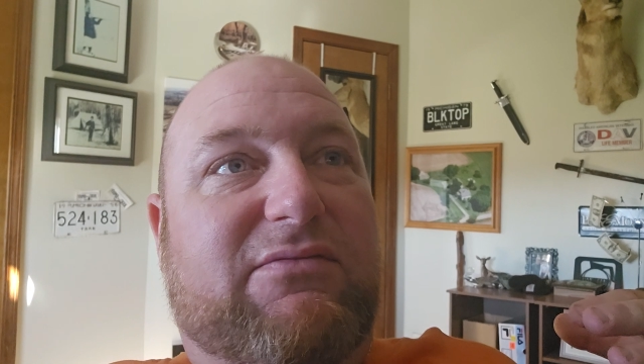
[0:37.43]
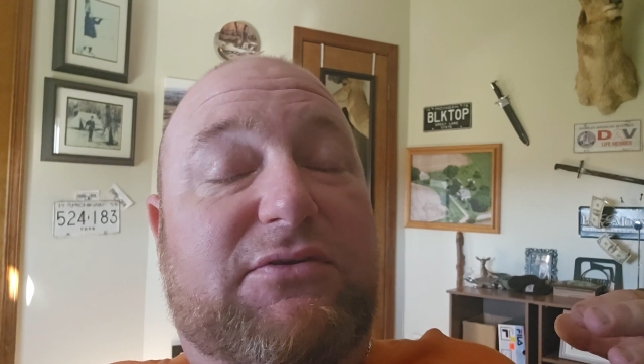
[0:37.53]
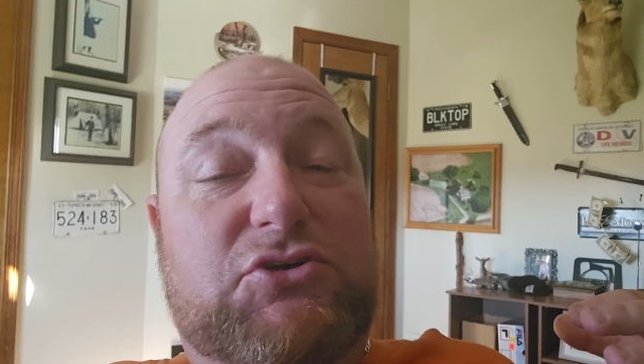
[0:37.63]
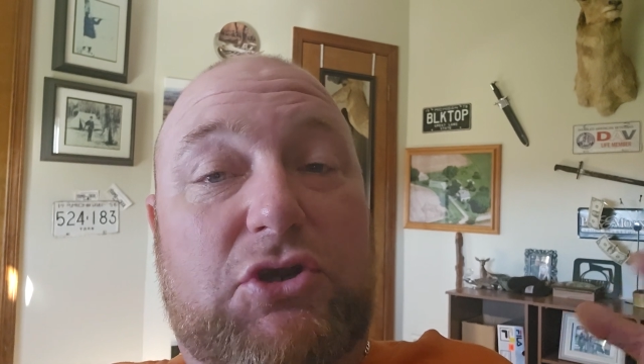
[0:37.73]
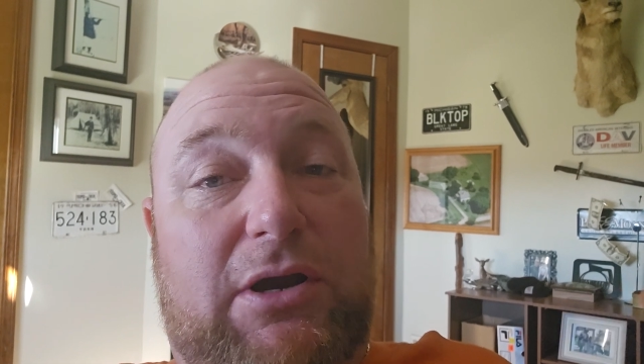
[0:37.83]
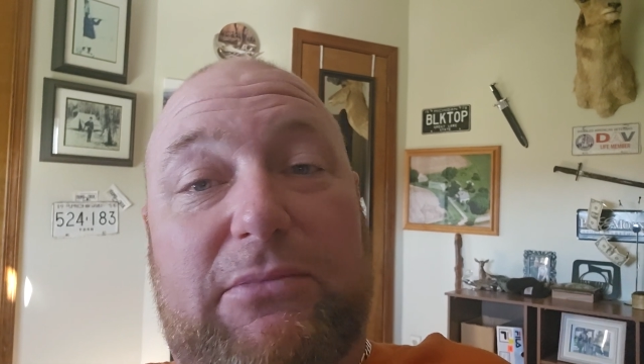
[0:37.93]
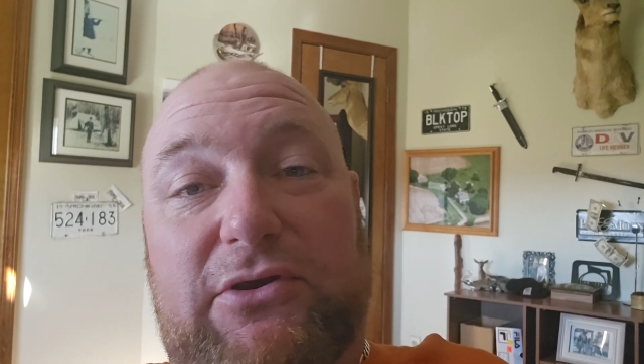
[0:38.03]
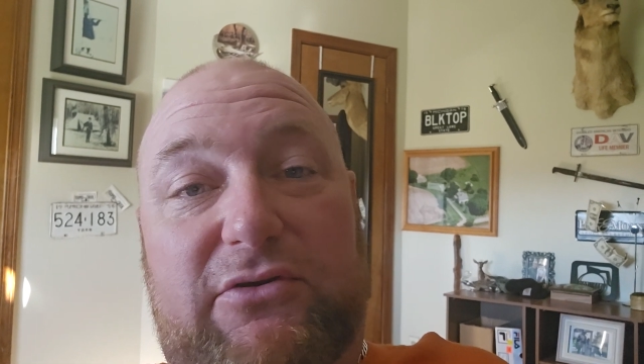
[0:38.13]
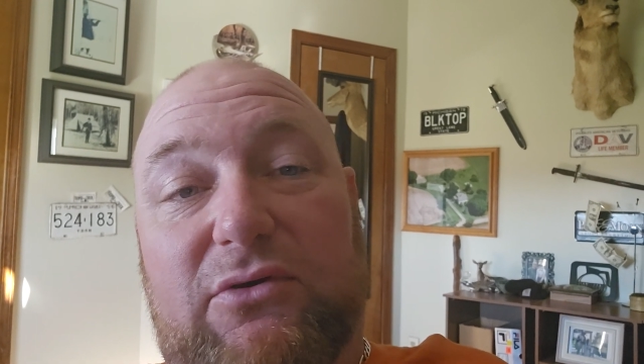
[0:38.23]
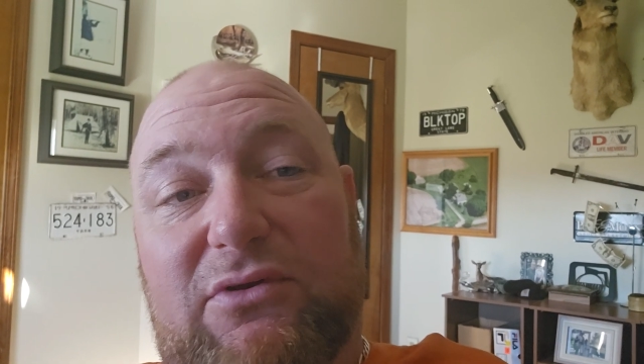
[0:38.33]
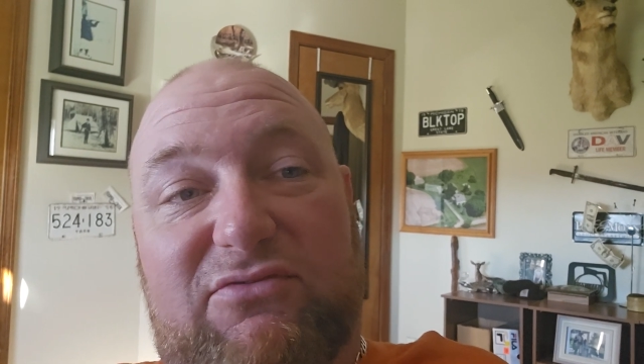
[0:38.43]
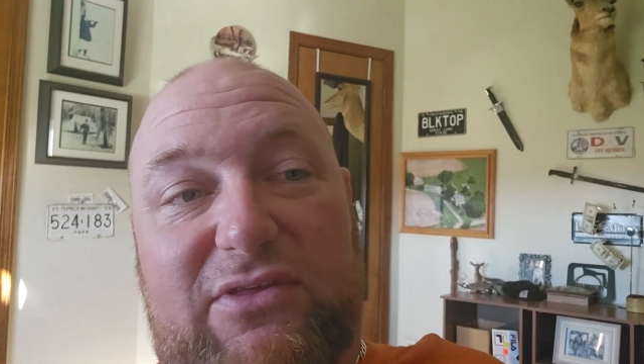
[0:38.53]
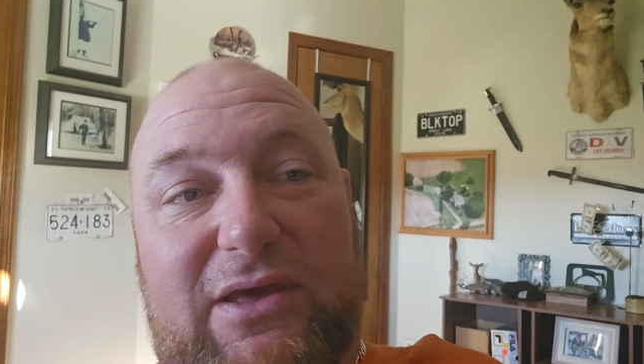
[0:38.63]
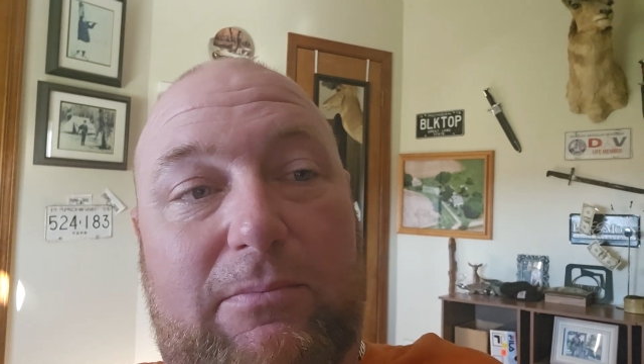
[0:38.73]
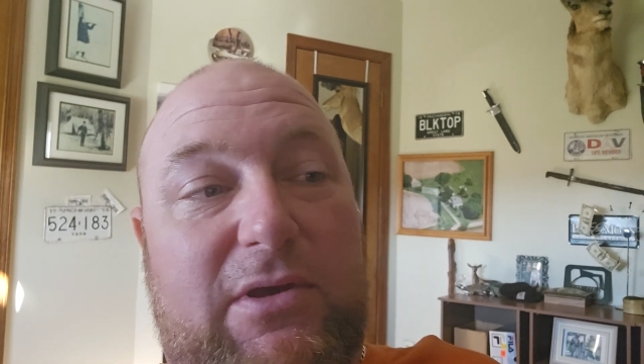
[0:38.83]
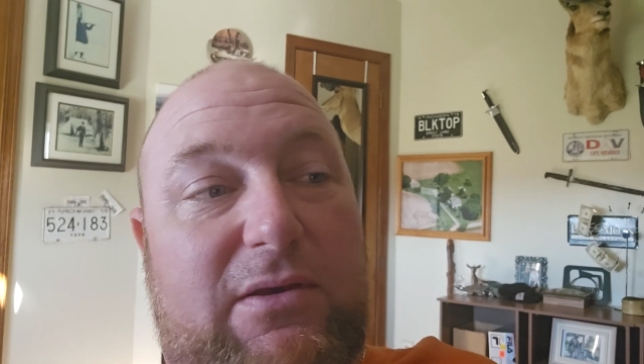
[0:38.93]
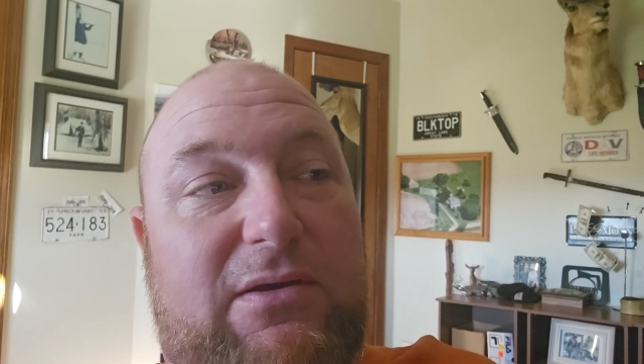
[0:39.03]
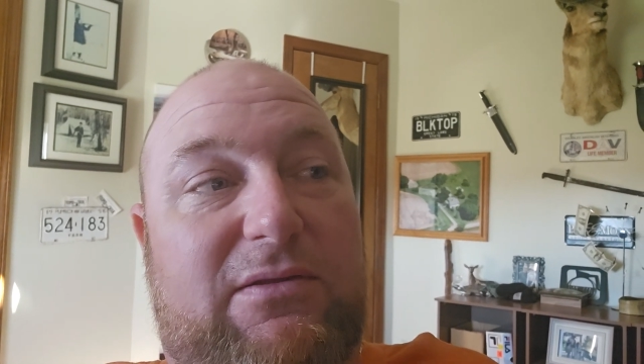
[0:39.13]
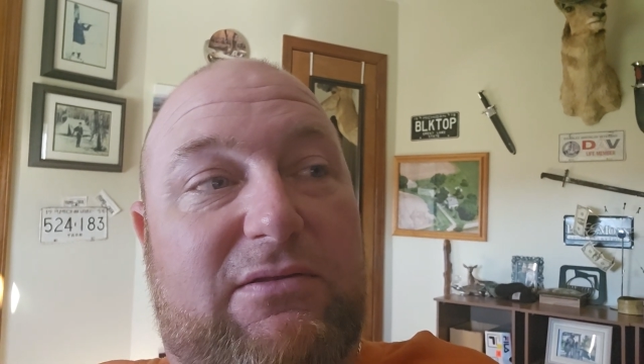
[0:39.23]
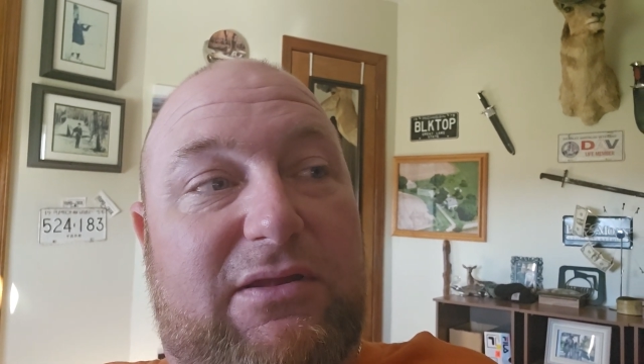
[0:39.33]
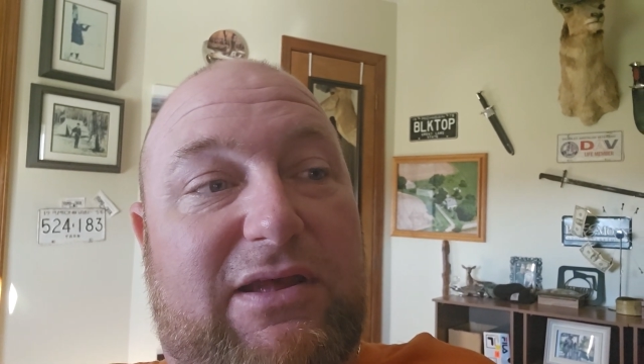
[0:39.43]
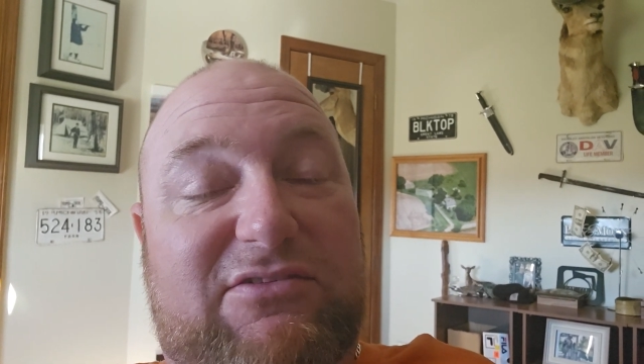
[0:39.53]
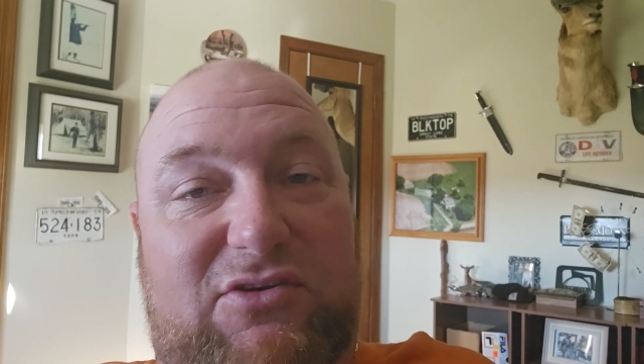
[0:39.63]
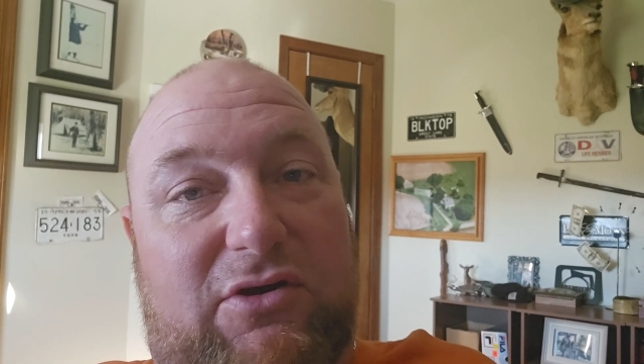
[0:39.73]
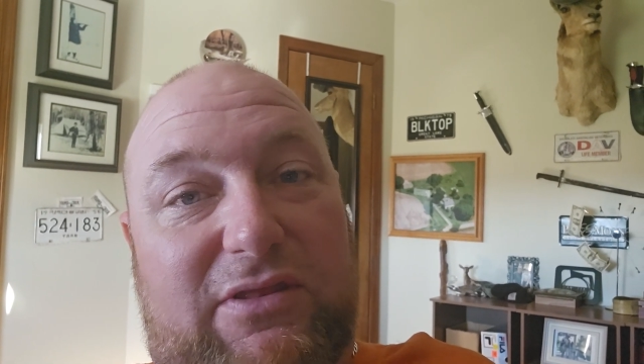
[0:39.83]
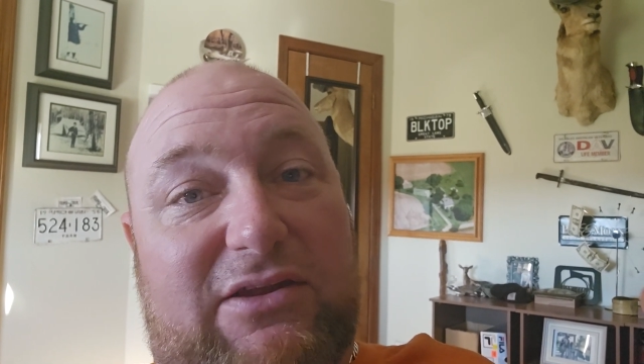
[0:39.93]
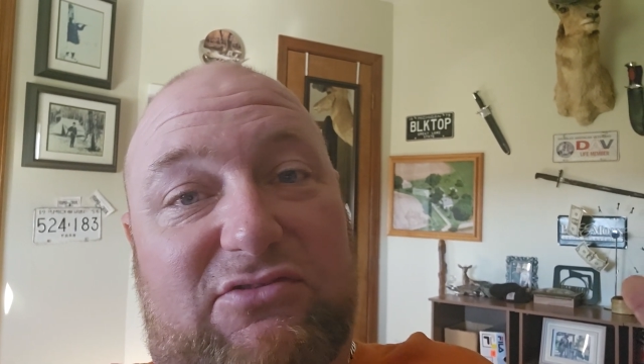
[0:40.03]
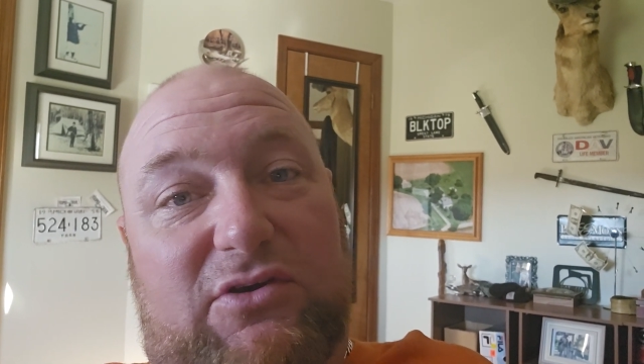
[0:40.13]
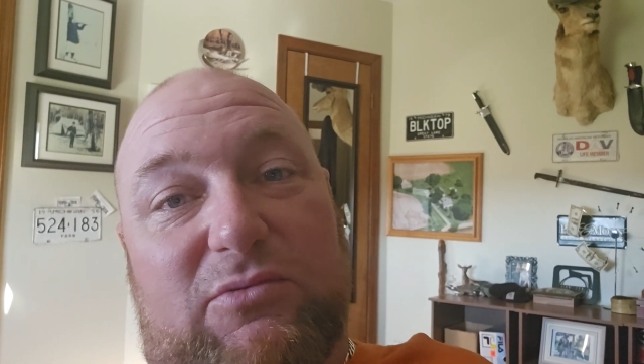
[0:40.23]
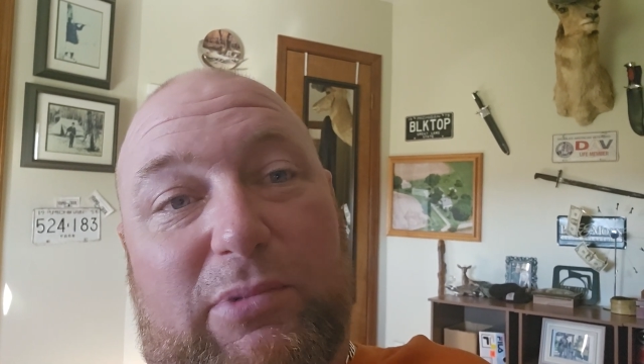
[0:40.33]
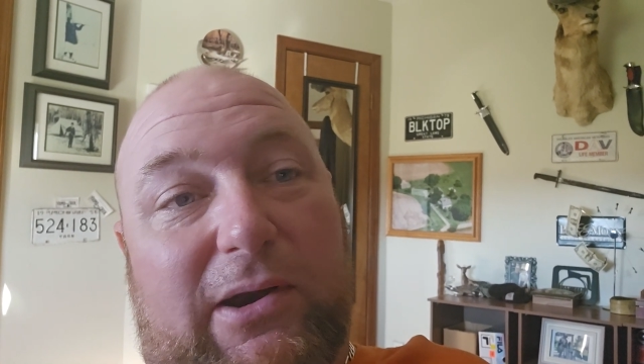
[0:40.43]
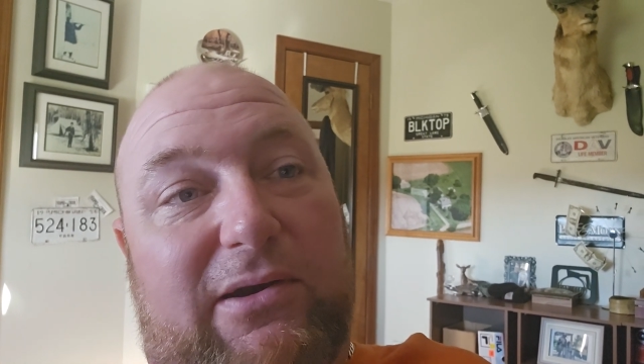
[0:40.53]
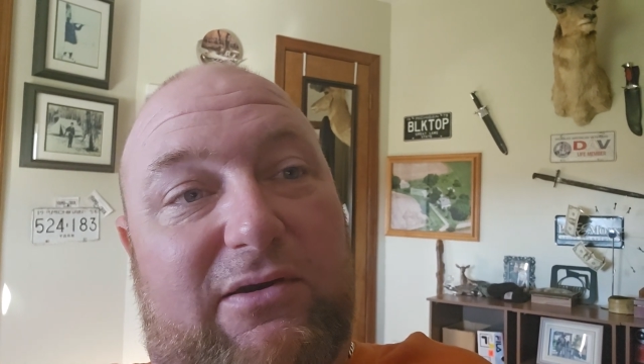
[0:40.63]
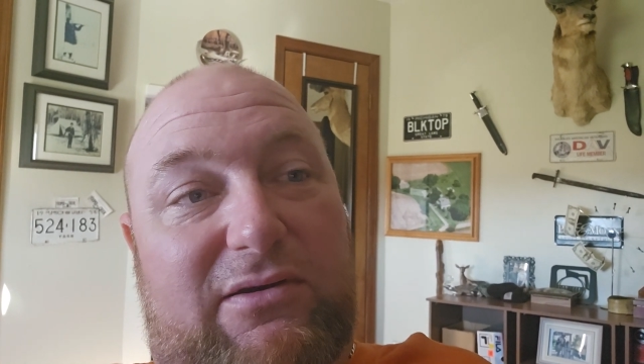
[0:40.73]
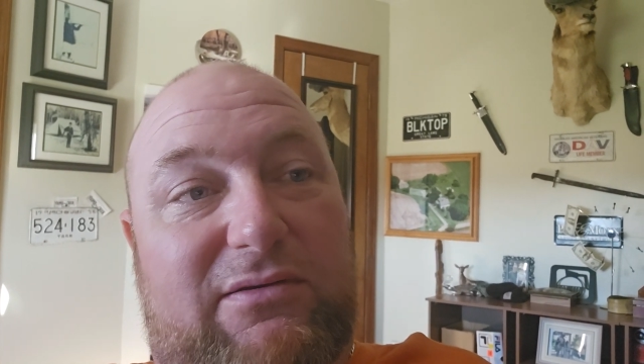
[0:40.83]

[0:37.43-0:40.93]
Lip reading: the job that you're doing for them, then that's good. That's a good partner.